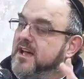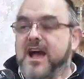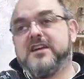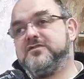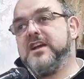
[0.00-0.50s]

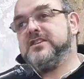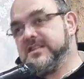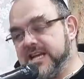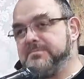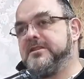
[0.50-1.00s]
Achashverosh
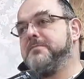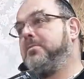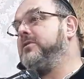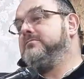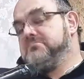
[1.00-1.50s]
accepted the
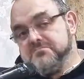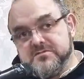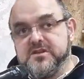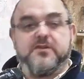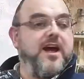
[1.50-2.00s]
point.
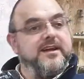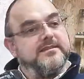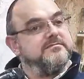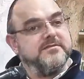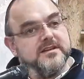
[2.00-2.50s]
You're
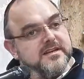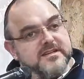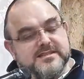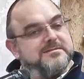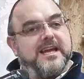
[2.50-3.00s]
right.
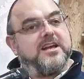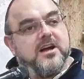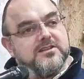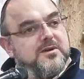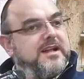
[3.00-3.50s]
Seems like he
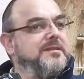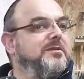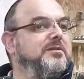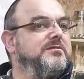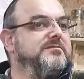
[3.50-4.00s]
can't do it
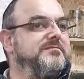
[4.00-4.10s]
anymore.